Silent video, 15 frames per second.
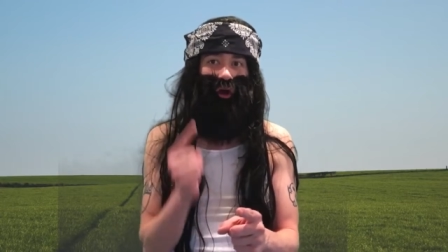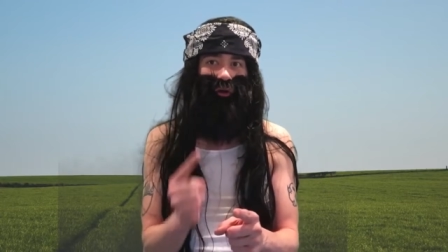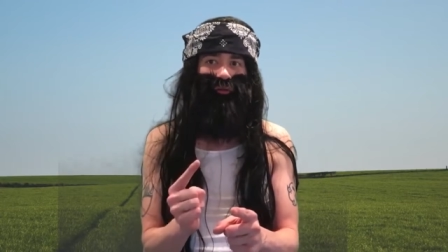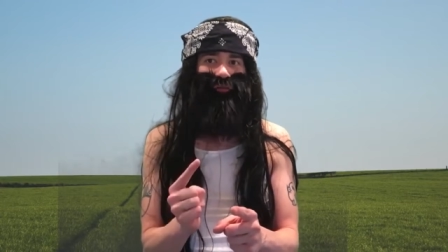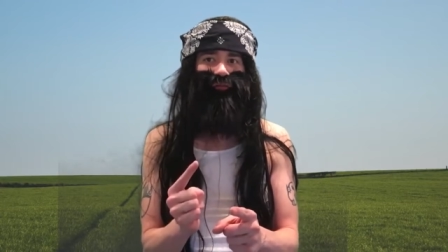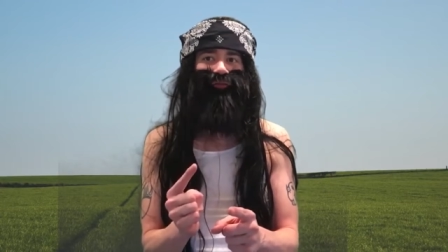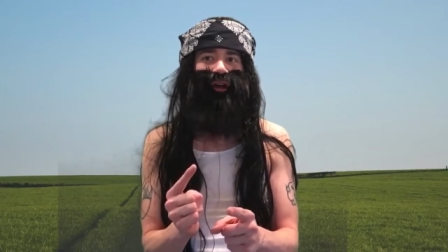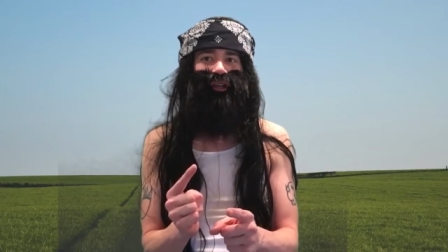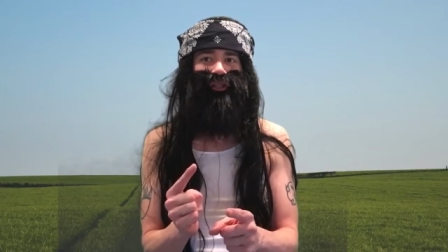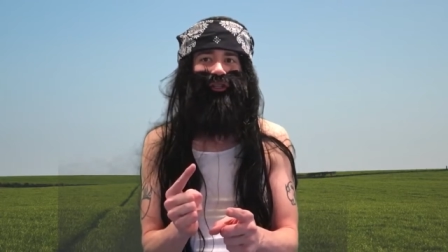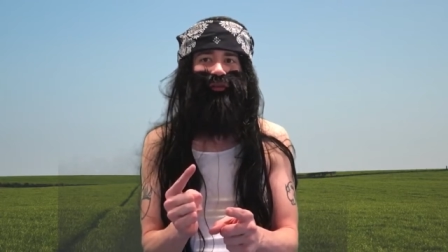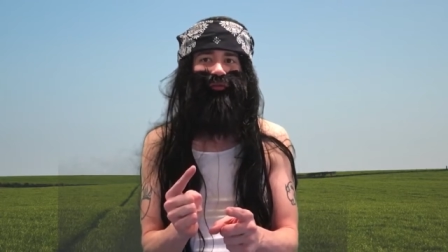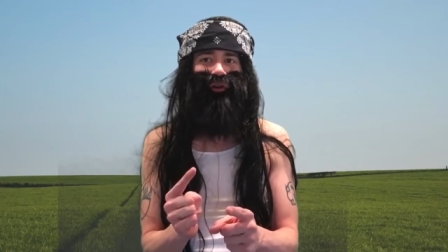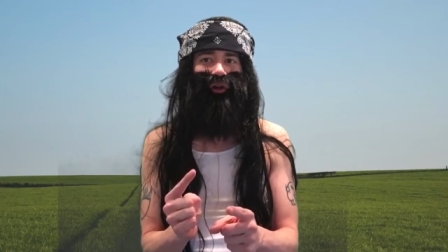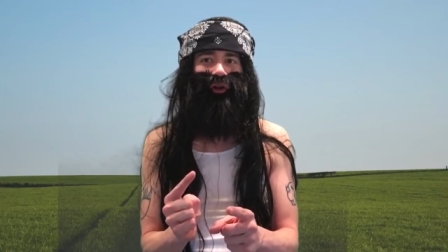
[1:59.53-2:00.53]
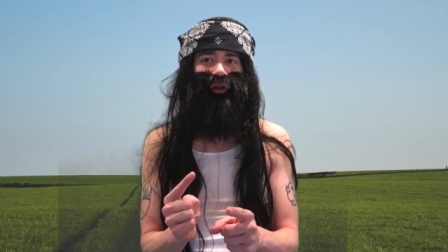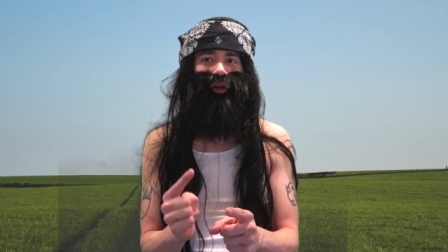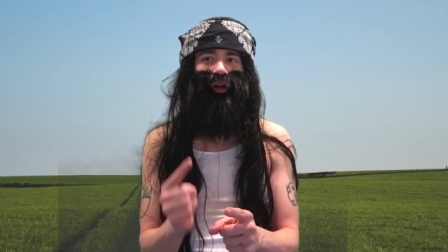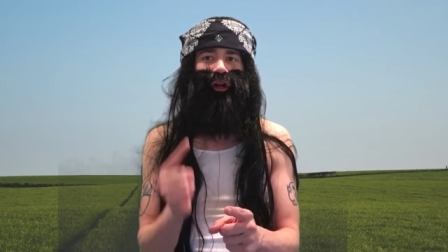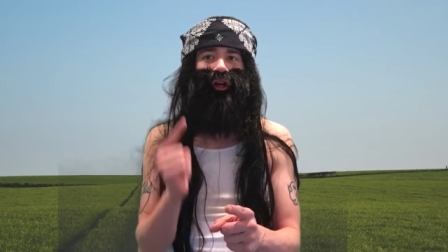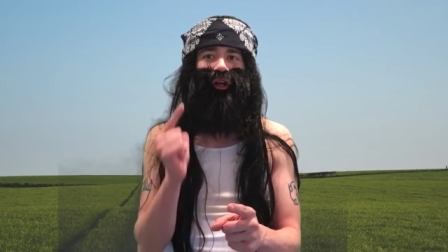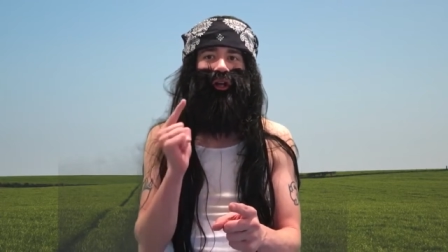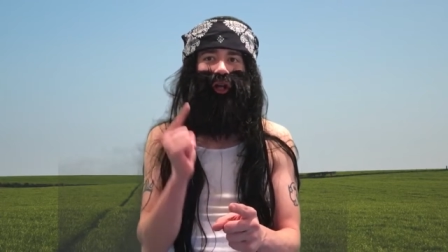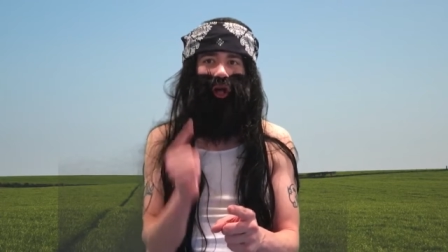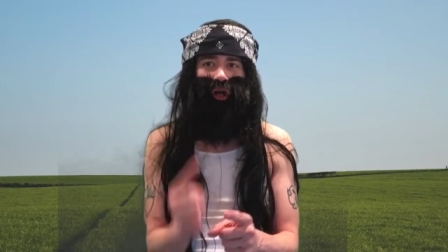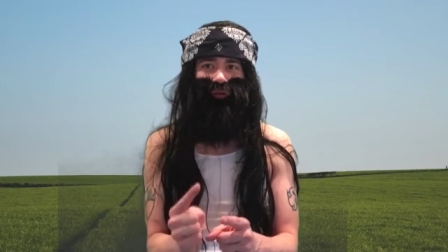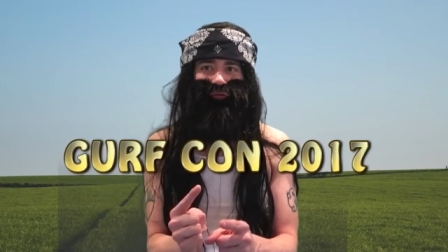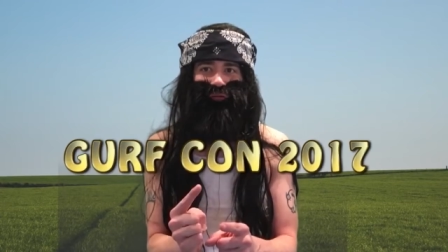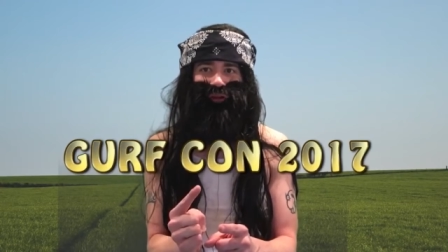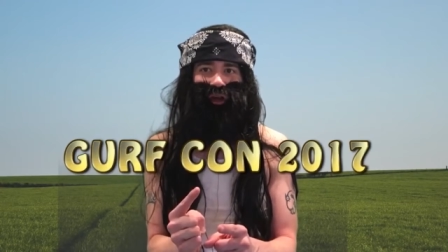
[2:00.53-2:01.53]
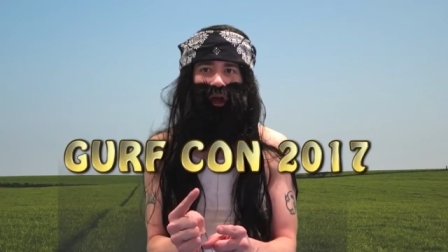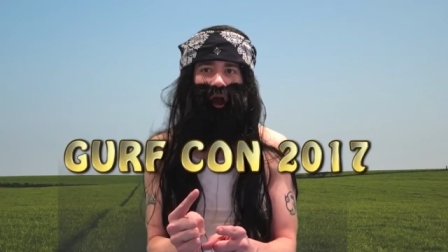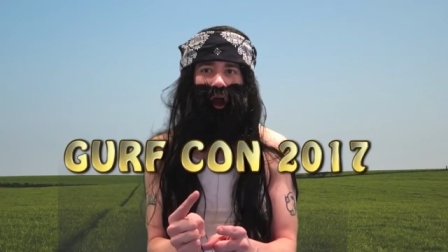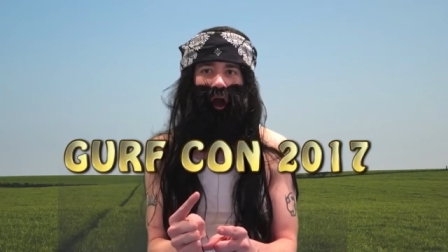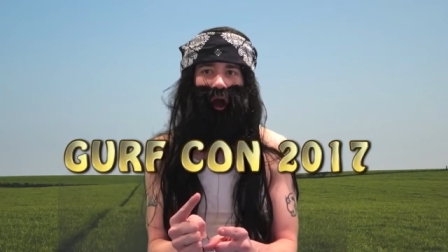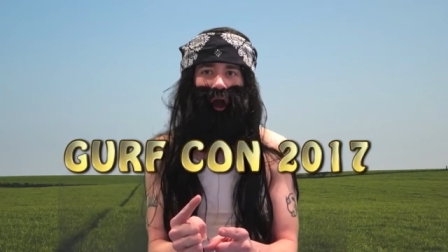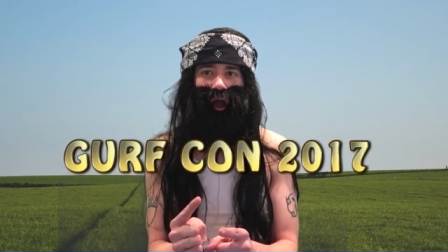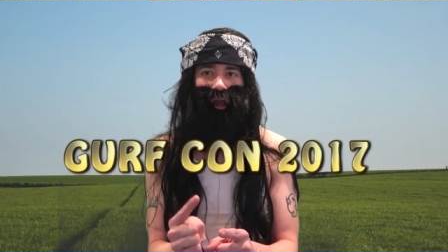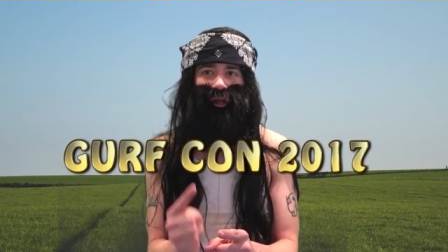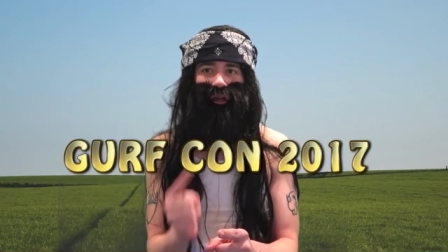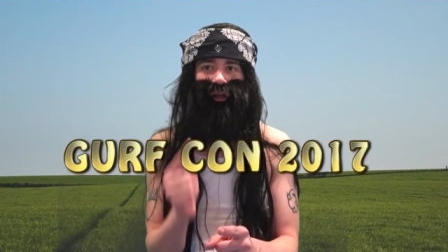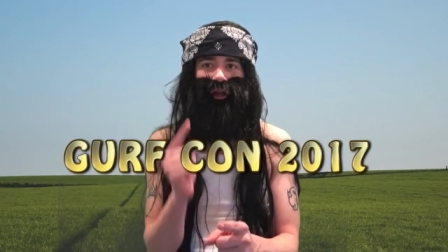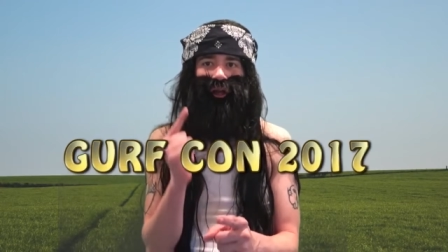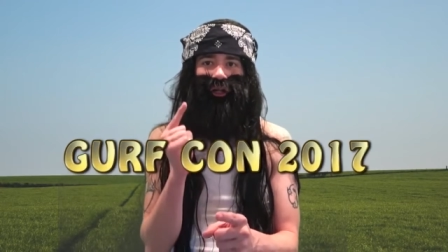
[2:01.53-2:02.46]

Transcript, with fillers: own festival GurfCon